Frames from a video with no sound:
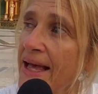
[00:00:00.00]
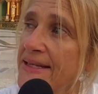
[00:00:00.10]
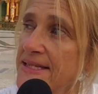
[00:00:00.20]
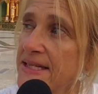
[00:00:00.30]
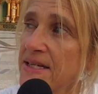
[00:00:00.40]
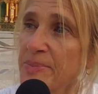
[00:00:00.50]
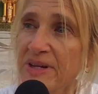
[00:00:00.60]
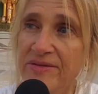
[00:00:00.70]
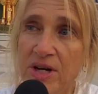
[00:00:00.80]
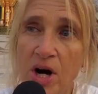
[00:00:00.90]
It's a little bit
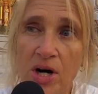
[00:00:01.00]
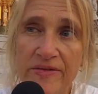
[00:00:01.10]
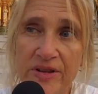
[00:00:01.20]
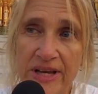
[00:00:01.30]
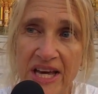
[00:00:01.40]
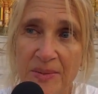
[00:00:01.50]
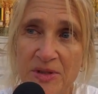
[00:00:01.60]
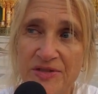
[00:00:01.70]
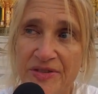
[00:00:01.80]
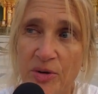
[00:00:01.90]
of a carnival
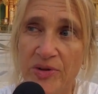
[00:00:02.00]
atmosphere